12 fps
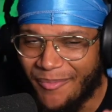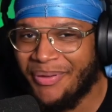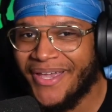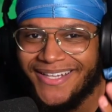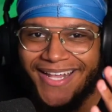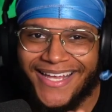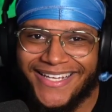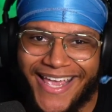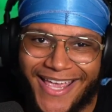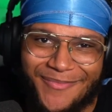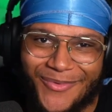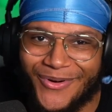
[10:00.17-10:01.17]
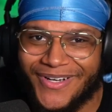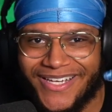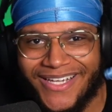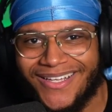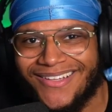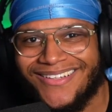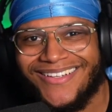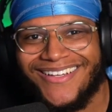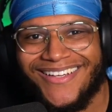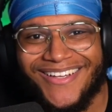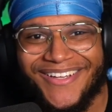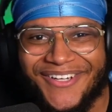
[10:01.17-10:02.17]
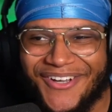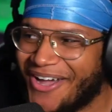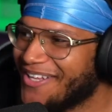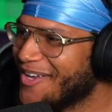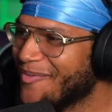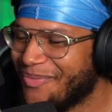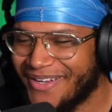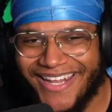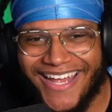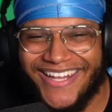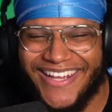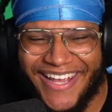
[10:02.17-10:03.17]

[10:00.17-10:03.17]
pick 98 more, nigga. Goddamn, pick 90.